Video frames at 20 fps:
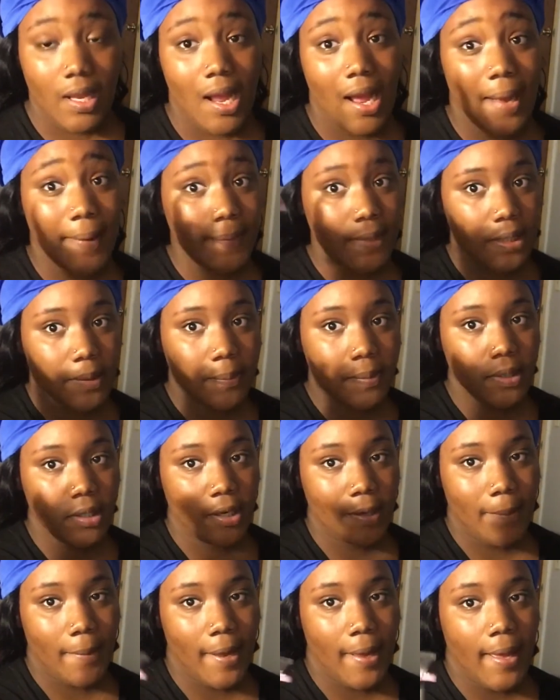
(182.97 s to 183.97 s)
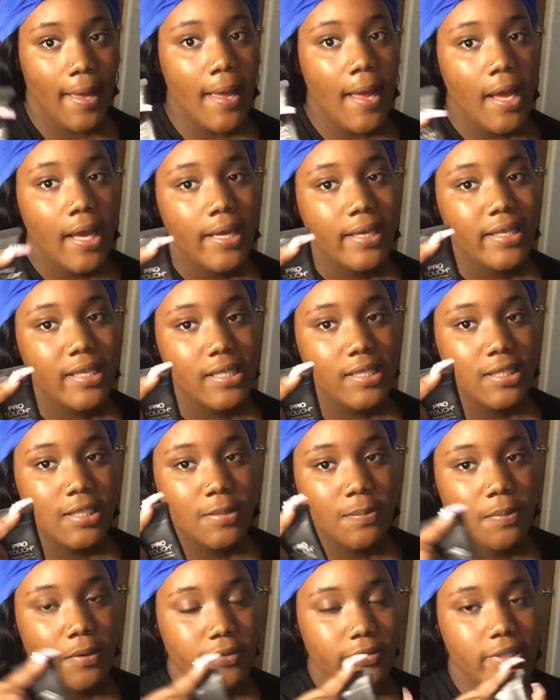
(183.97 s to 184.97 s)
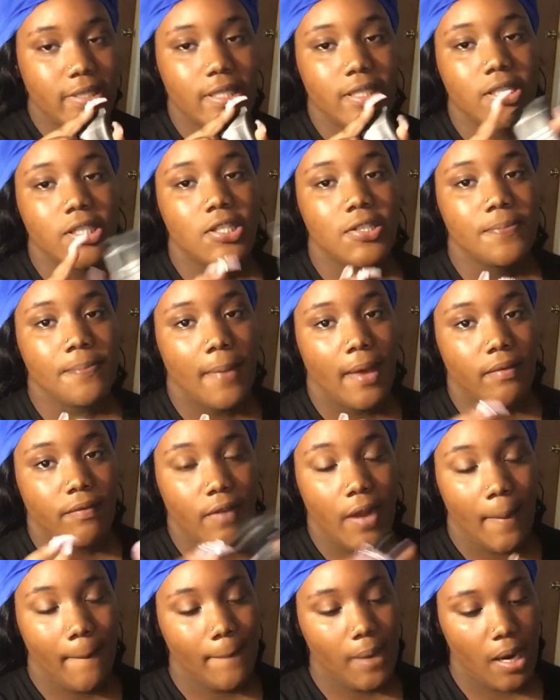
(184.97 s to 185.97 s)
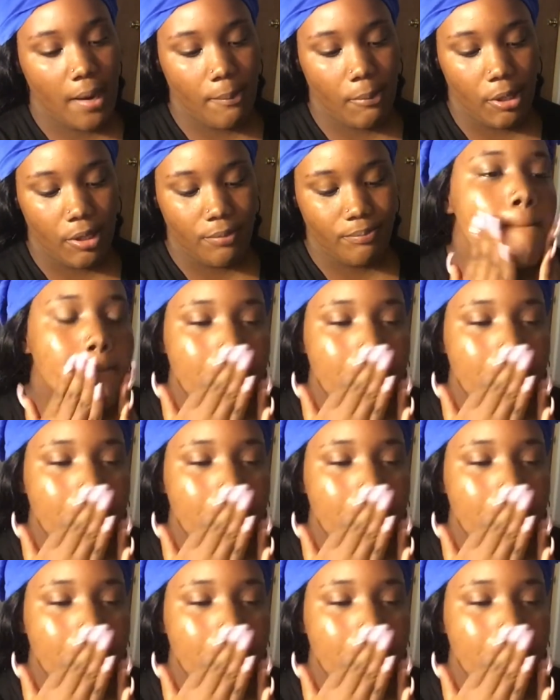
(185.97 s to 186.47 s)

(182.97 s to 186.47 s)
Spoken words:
I'm gonna put on my Kiss Pro Touch mattifying primer.